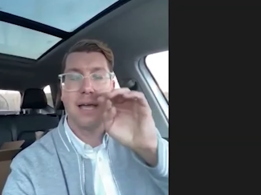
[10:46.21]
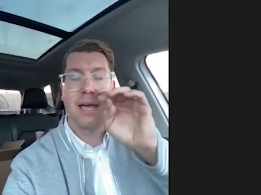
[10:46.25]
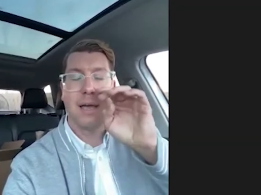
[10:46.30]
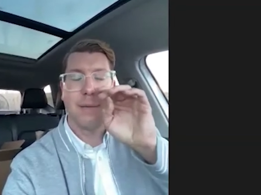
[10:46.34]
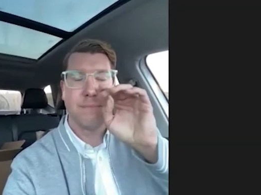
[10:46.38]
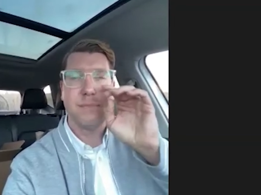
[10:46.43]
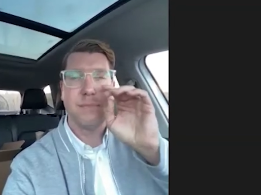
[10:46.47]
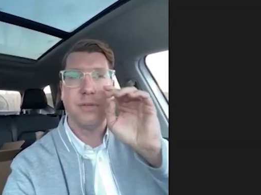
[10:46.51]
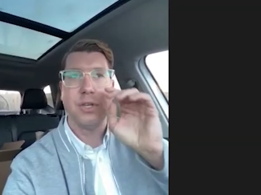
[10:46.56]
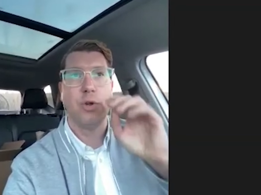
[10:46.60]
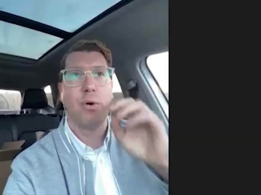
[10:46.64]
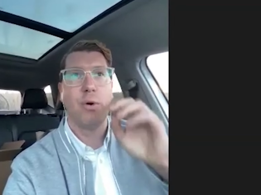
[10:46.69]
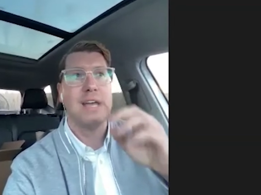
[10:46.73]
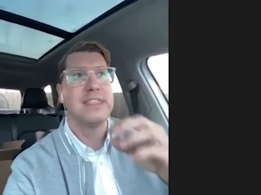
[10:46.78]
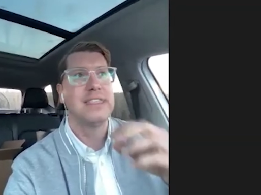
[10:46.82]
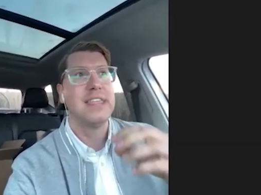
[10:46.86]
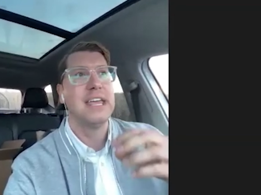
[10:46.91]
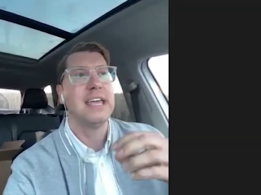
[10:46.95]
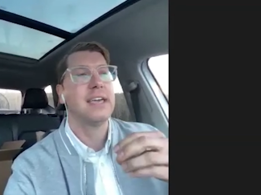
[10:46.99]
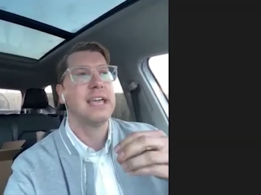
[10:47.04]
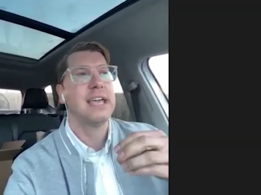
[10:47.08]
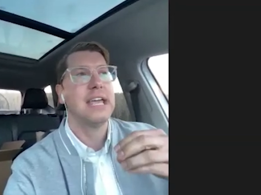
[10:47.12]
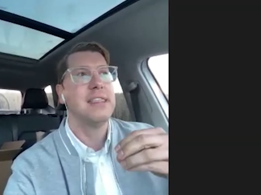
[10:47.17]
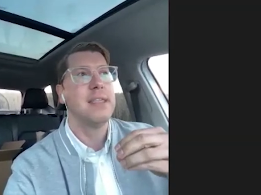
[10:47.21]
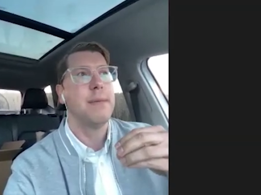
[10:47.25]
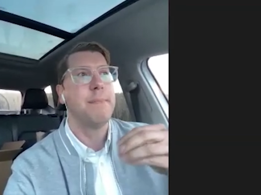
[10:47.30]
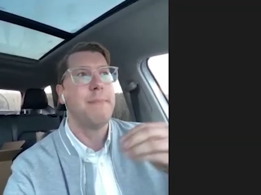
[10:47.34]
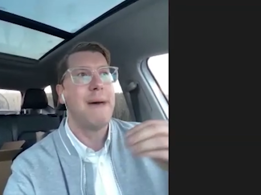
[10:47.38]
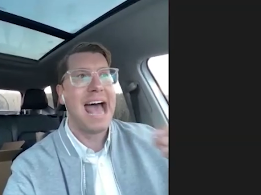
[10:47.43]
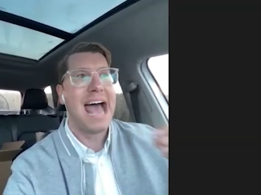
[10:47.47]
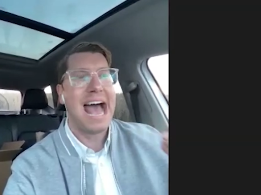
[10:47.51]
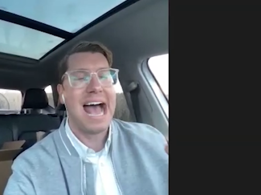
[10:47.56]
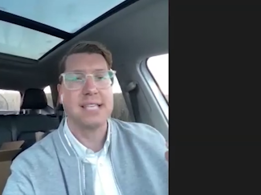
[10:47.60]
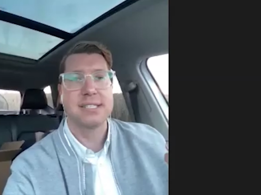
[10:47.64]
I think in the
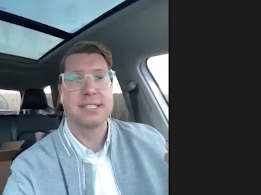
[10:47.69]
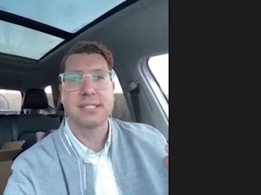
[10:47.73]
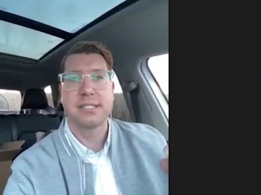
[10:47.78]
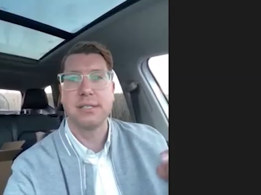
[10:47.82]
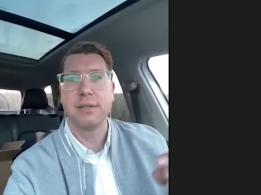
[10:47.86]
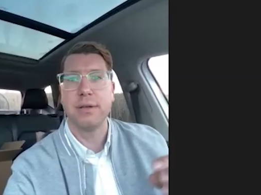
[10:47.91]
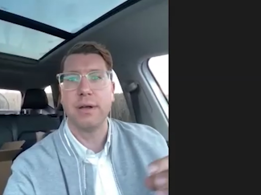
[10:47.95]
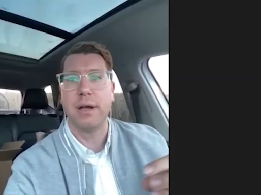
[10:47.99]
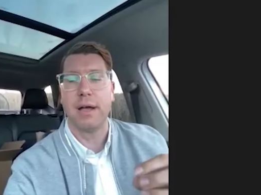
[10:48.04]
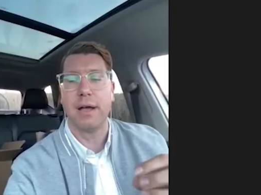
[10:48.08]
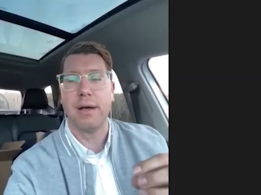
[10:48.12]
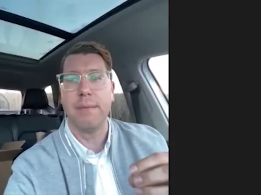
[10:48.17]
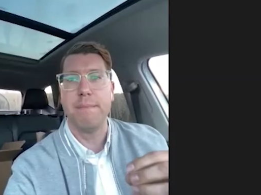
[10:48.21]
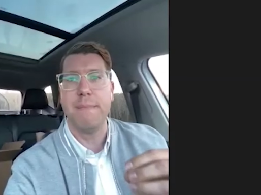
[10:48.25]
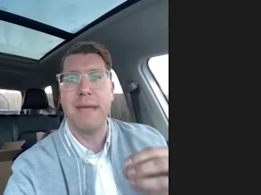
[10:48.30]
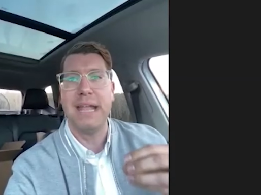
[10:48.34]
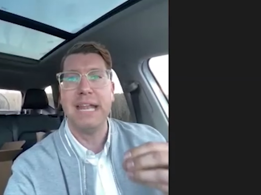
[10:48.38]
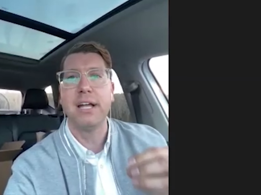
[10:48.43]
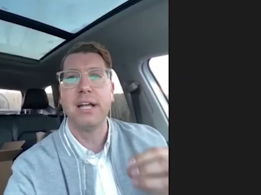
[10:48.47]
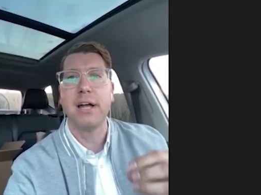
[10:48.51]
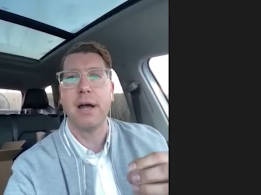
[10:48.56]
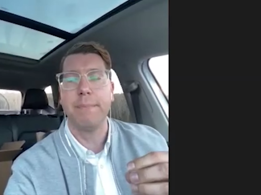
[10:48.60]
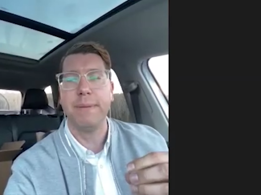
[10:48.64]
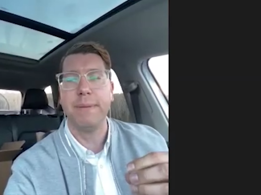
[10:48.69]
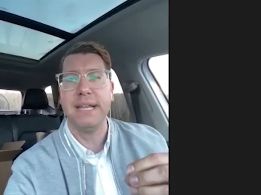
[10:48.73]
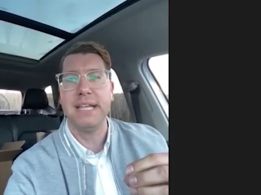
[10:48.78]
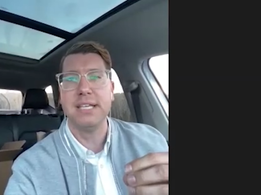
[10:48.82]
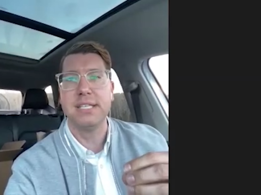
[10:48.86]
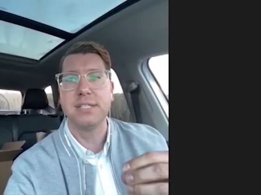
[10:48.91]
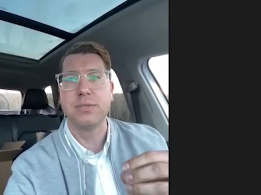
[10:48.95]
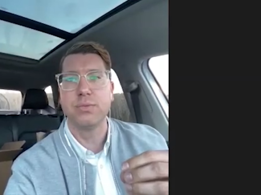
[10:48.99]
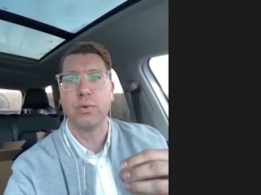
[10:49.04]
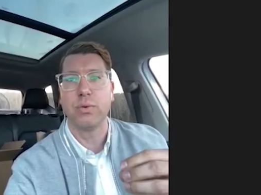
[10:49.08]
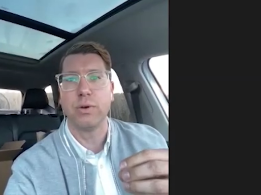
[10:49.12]
past, many
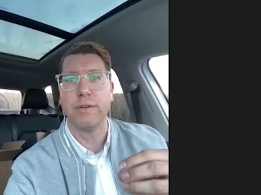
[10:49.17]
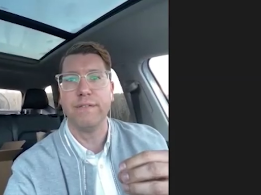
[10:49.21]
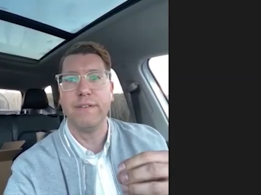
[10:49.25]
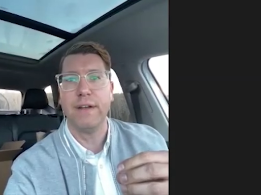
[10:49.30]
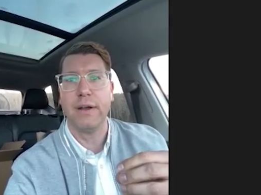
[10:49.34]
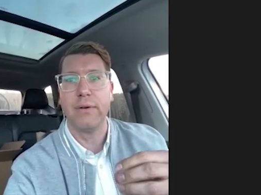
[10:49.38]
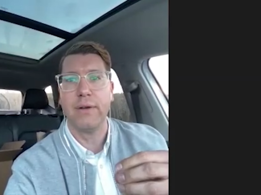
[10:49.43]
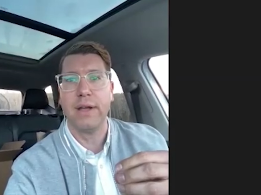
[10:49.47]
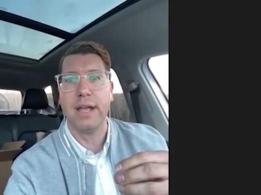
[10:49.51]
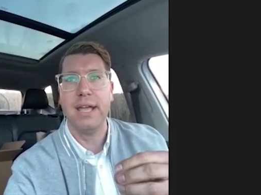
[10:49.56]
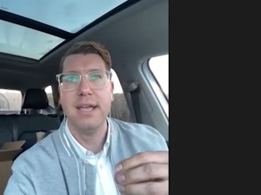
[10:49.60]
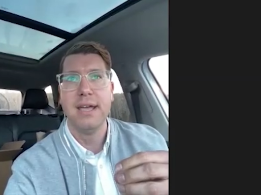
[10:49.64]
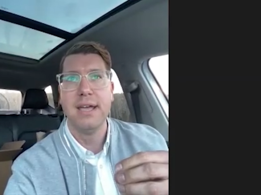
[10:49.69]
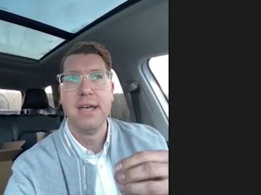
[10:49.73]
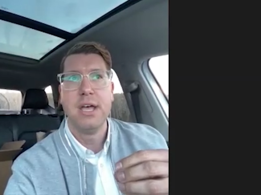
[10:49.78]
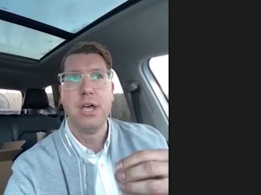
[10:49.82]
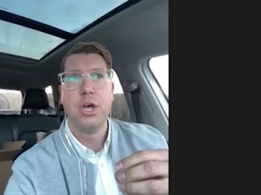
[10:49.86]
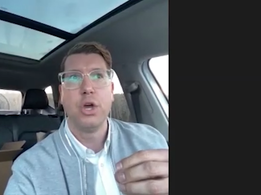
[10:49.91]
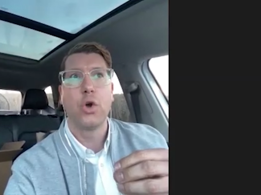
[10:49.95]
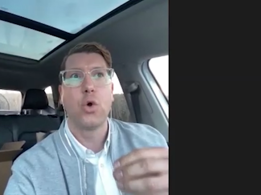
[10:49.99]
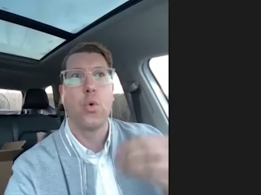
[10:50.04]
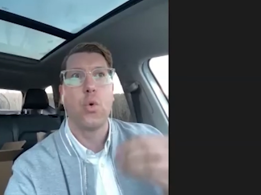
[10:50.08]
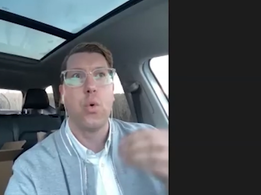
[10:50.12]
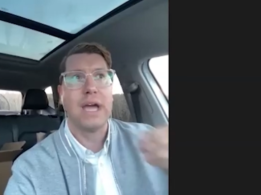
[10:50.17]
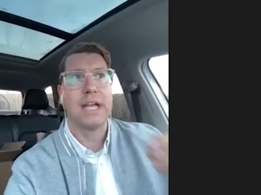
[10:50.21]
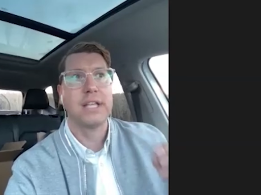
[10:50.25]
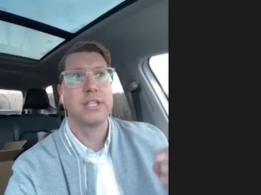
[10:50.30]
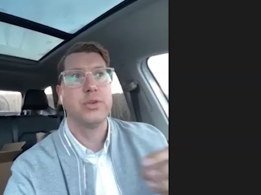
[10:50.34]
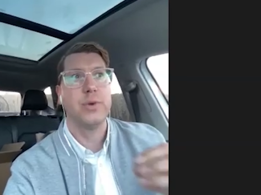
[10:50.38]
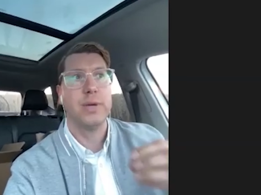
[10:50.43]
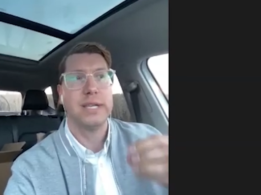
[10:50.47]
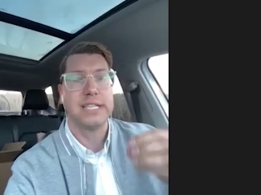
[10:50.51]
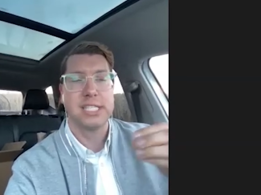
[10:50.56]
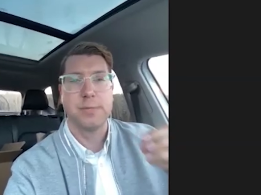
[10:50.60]
companies were very quick
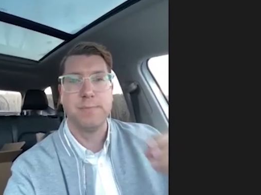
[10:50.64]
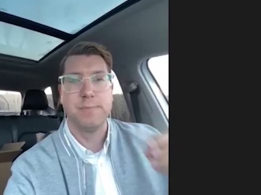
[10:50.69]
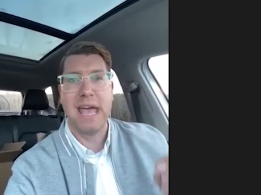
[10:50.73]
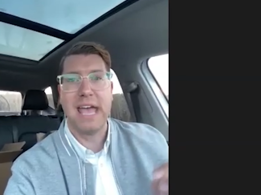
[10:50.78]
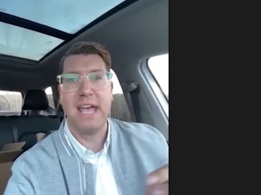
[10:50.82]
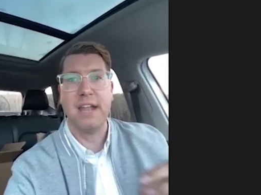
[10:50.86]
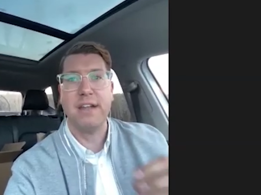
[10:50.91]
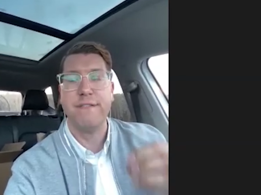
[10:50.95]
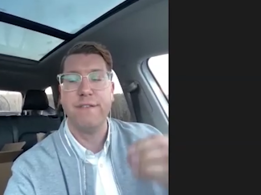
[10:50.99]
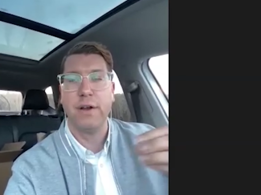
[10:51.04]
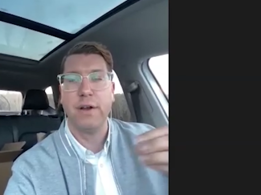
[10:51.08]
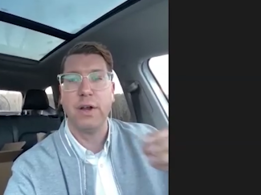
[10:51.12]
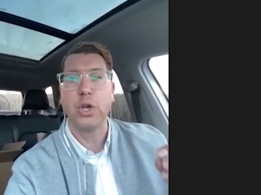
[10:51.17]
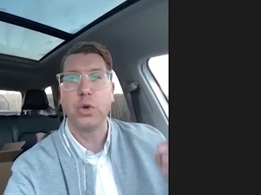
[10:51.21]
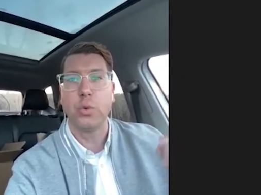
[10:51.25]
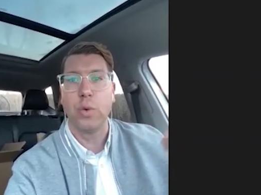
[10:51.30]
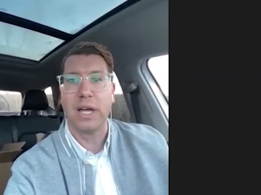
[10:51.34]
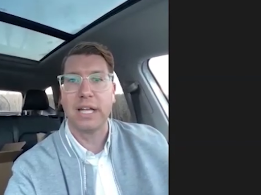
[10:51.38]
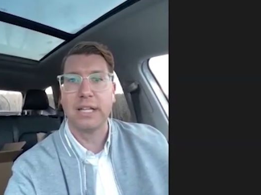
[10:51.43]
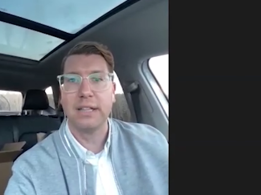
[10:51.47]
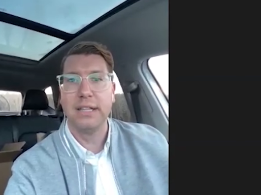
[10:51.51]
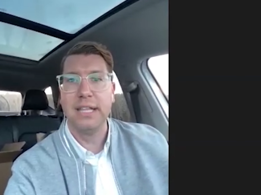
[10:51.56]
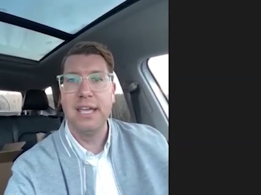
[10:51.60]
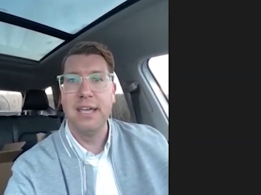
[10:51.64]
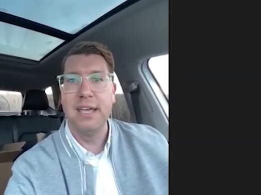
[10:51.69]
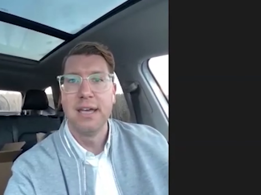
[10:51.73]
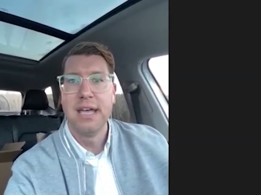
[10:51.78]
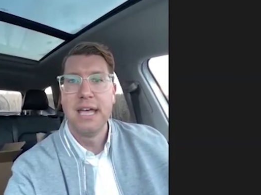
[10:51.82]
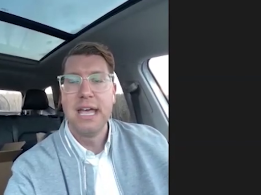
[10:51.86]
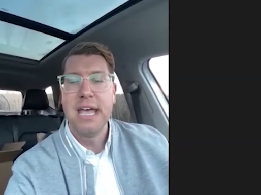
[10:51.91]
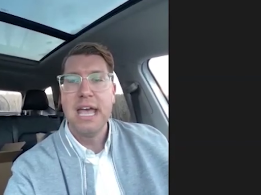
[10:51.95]
to expand very quickly,